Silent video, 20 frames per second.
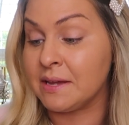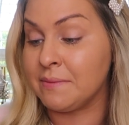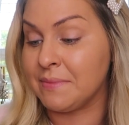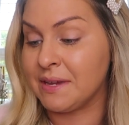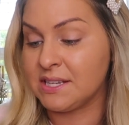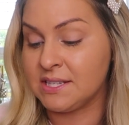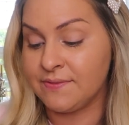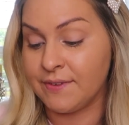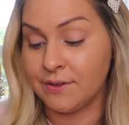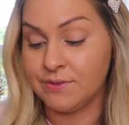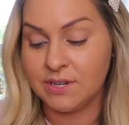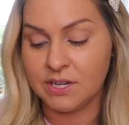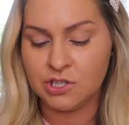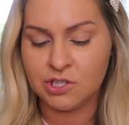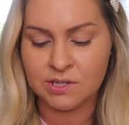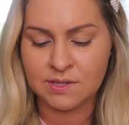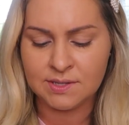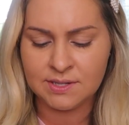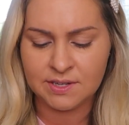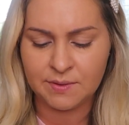I mix
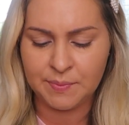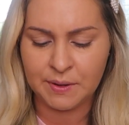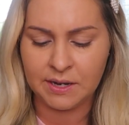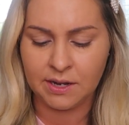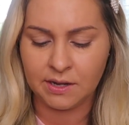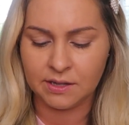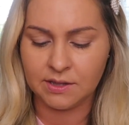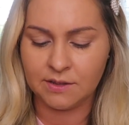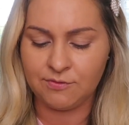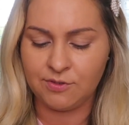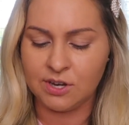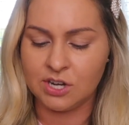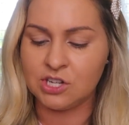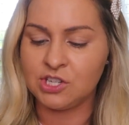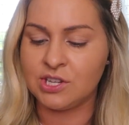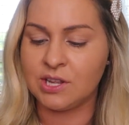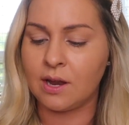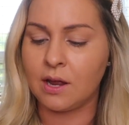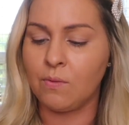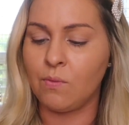foundations depending on the
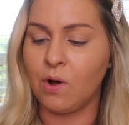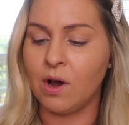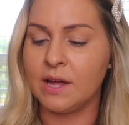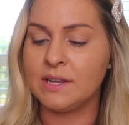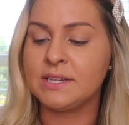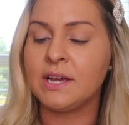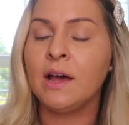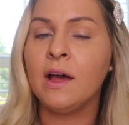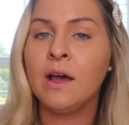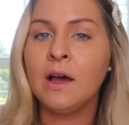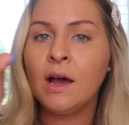finish that I want.